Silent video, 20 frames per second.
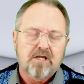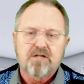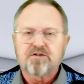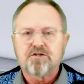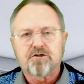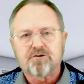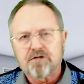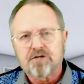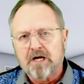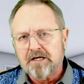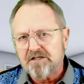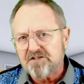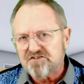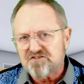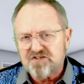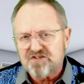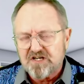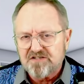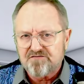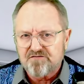The United
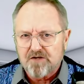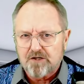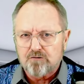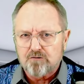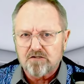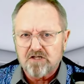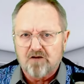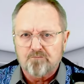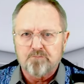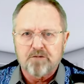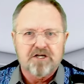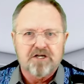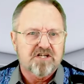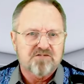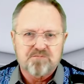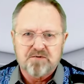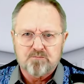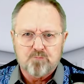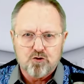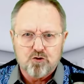States federal government
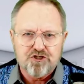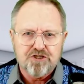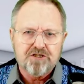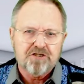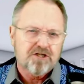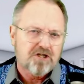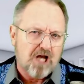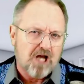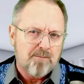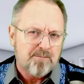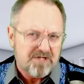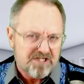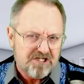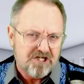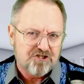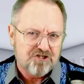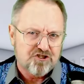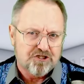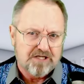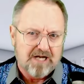has been pushing
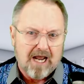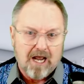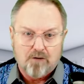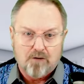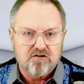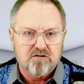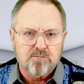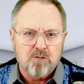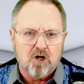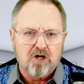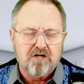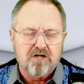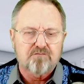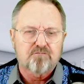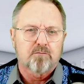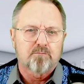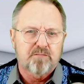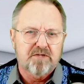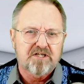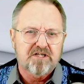competition out of the market
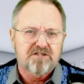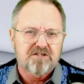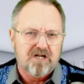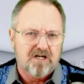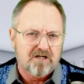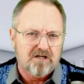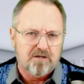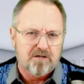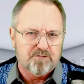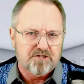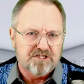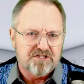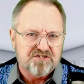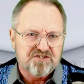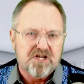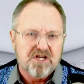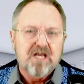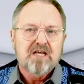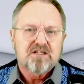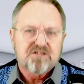for big tech
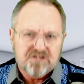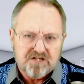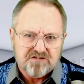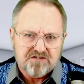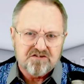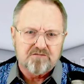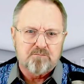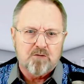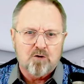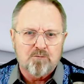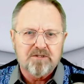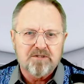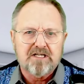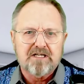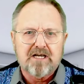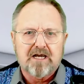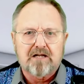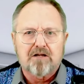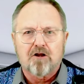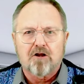companies since the moment they
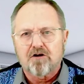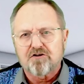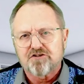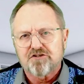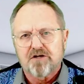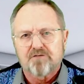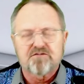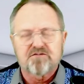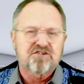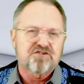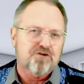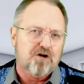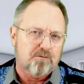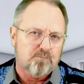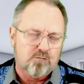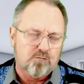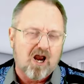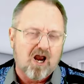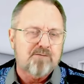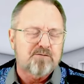got large enough to
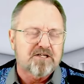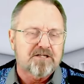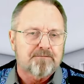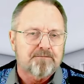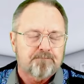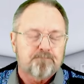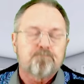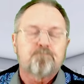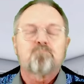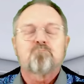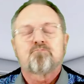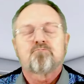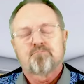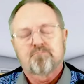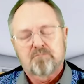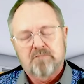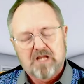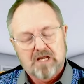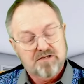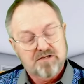start bribing,
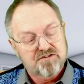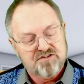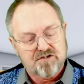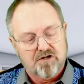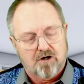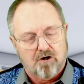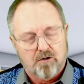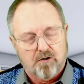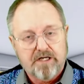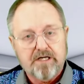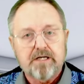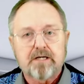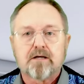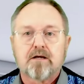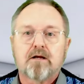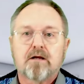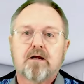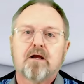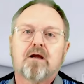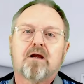sorry,
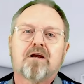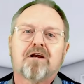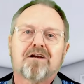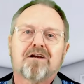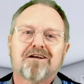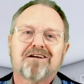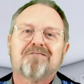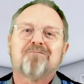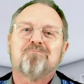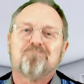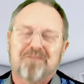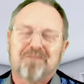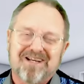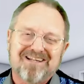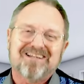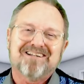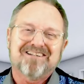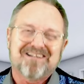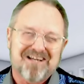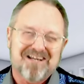
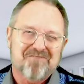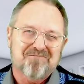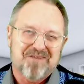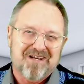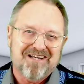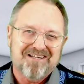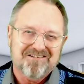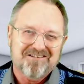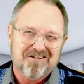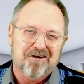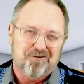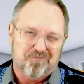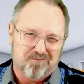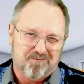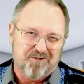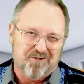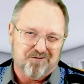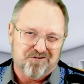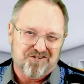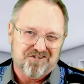making campaign
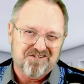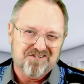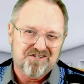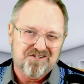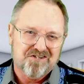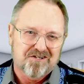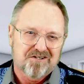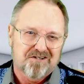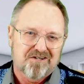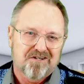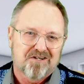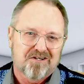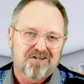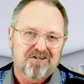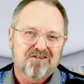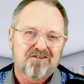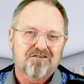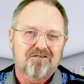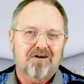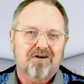contributions
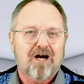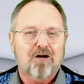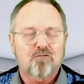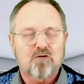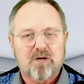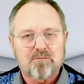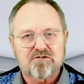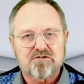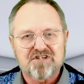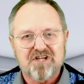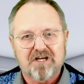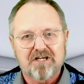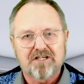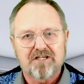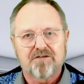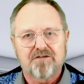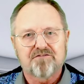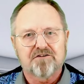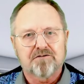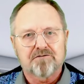to our
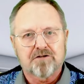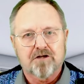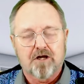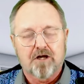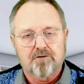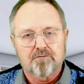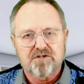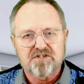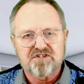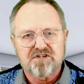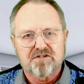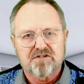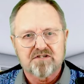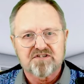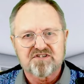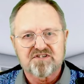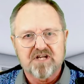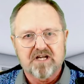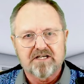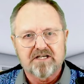representatives in Congress, the
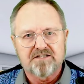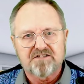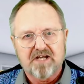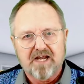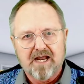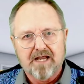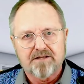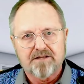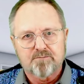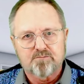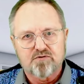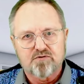Senate, and the